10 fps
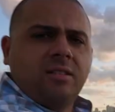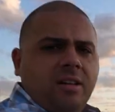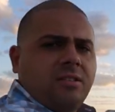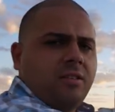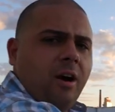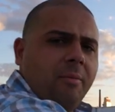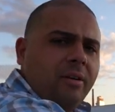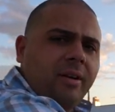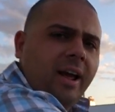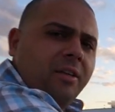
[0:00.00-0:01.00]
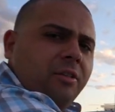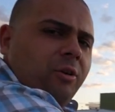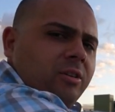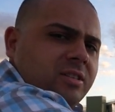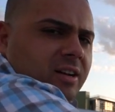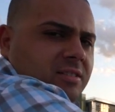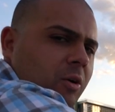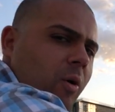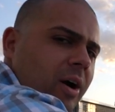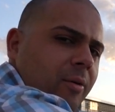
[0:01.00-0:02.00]
Nice to come here and gather your thoughts, nice
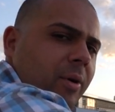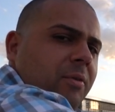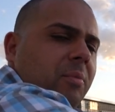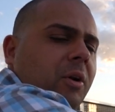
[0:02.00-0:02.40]
and quiet, away from